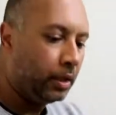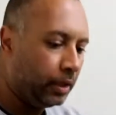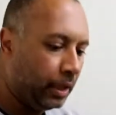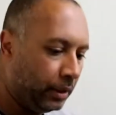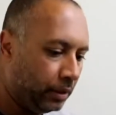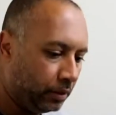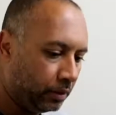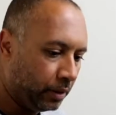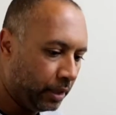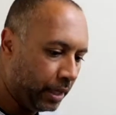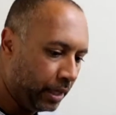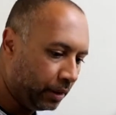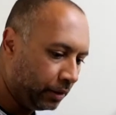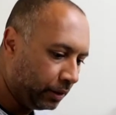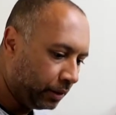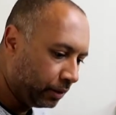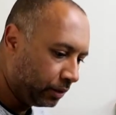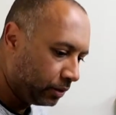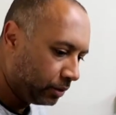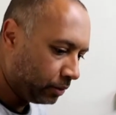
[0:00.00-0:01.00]
that little guy
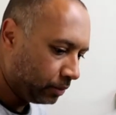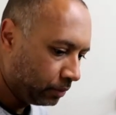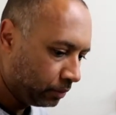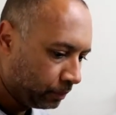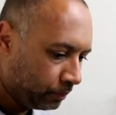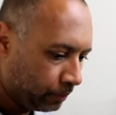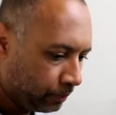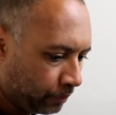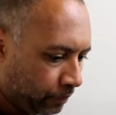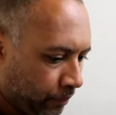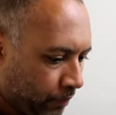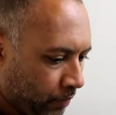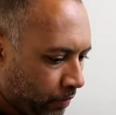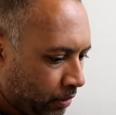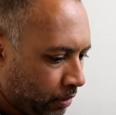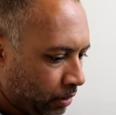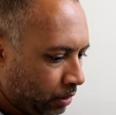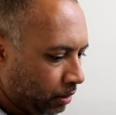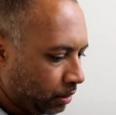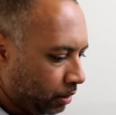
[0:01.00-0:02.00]
on there so
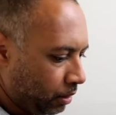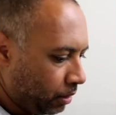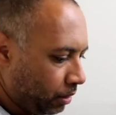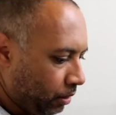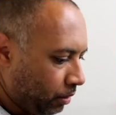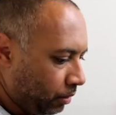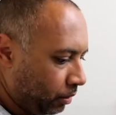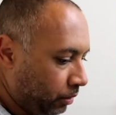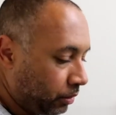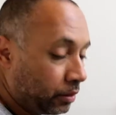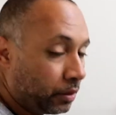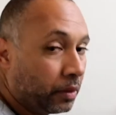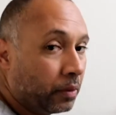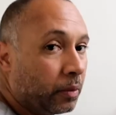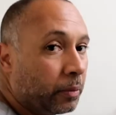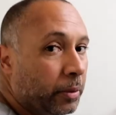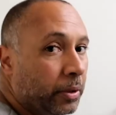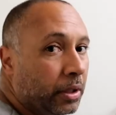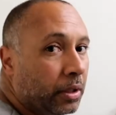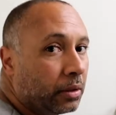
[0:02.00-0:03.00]
I'll show
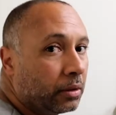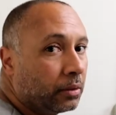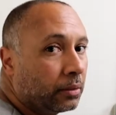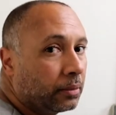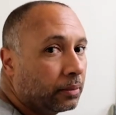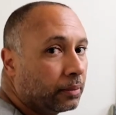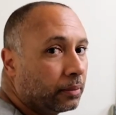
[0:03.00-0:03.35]
you when we're done